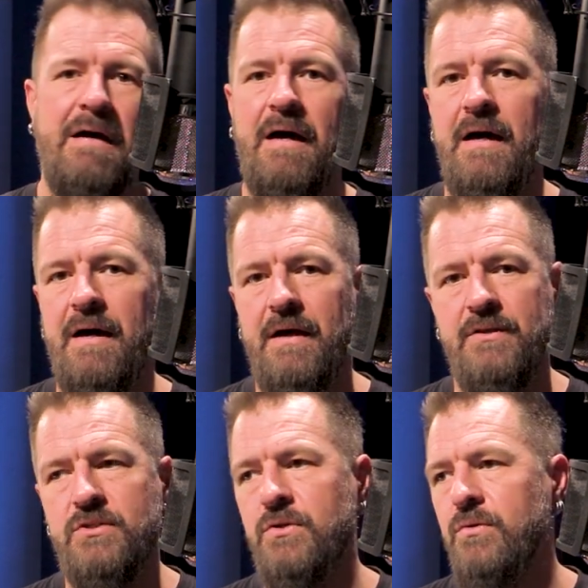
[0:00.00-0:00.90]

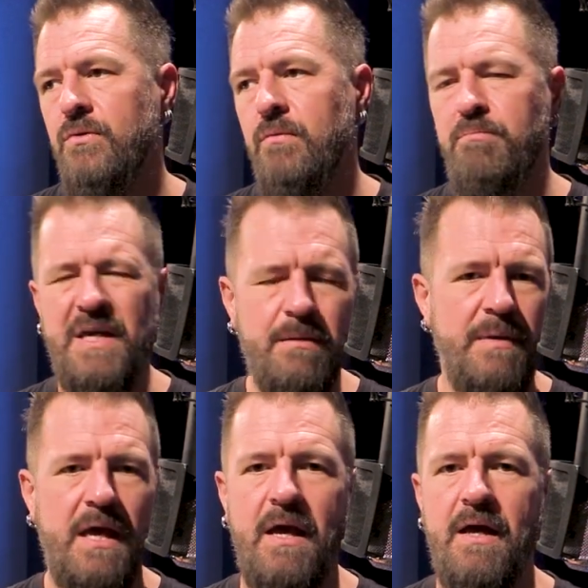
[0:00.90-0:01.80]
uh, to big
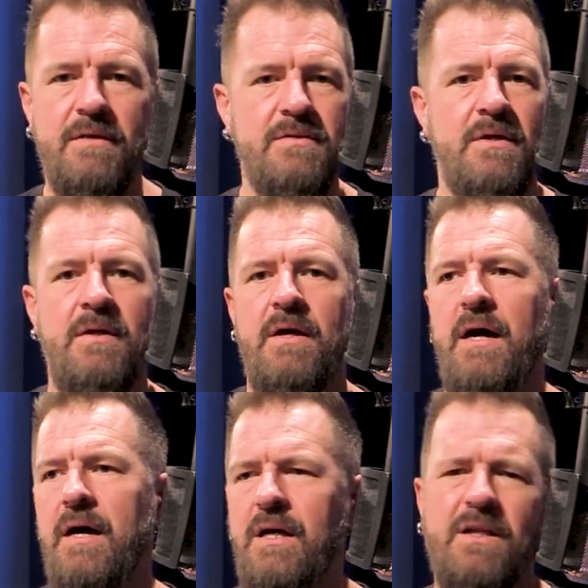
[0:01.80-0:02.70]
band,
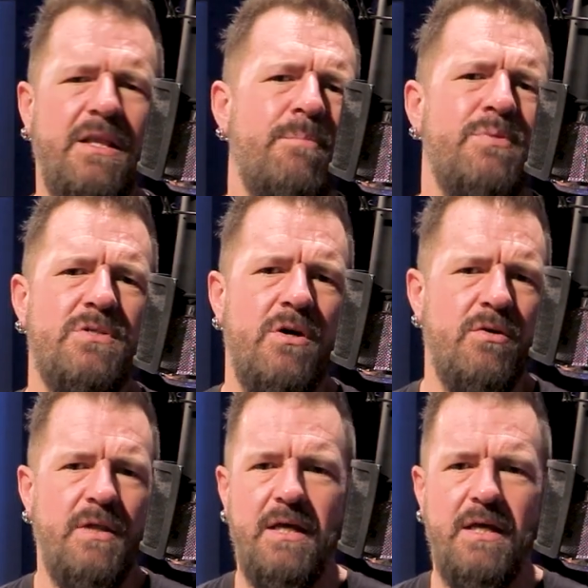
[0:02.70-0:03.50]
uh, calypso.